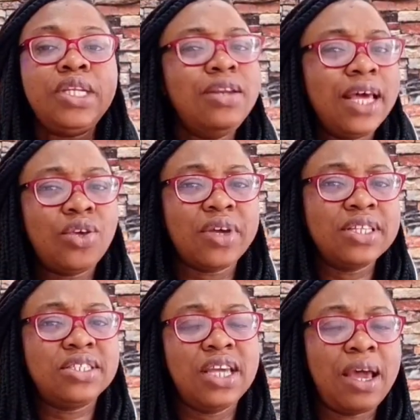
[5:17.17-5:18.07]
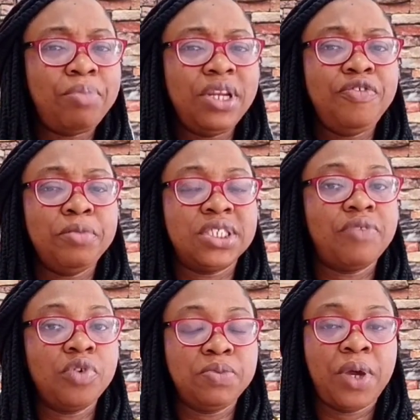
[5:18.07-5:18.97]
Like you can see, I believe you must
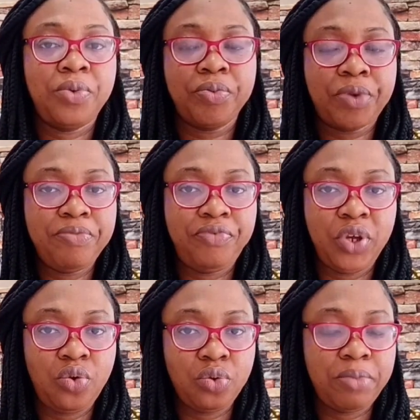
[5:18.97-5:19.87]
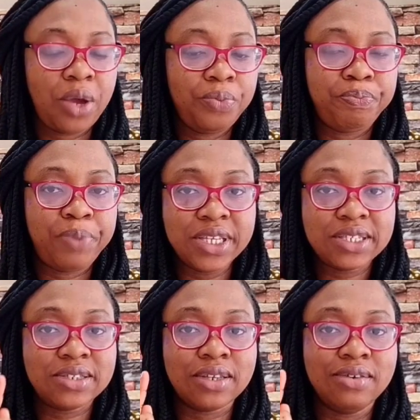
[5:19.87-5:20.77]
have watched my whipped cream video, my
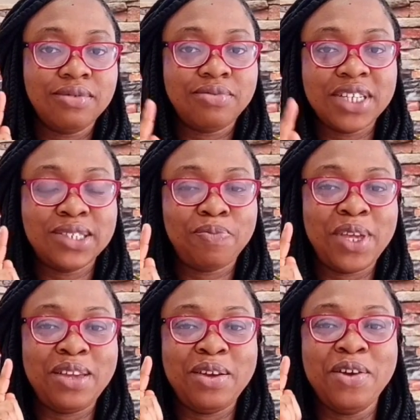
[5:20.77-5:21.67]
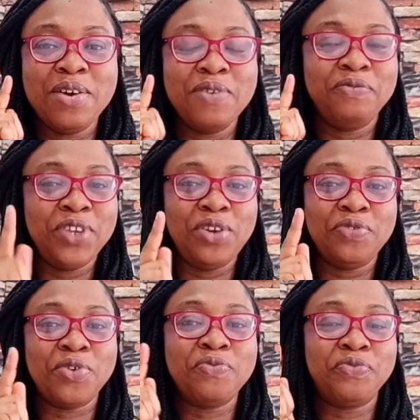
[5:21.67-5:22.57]
best recipe video
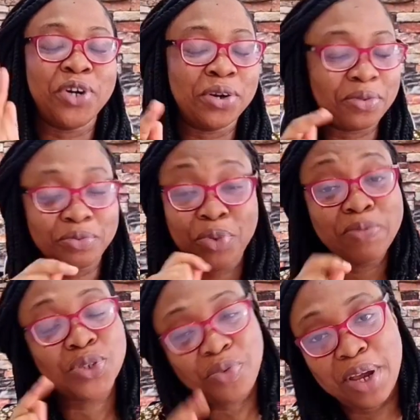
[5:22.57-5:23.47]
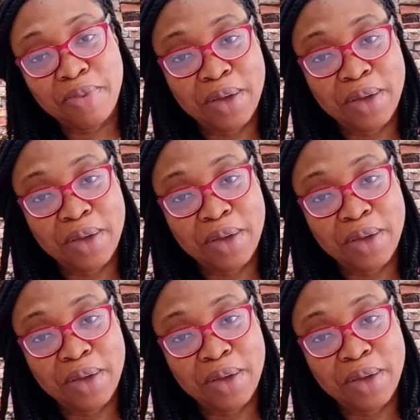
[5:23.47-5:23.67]
for whipped cream.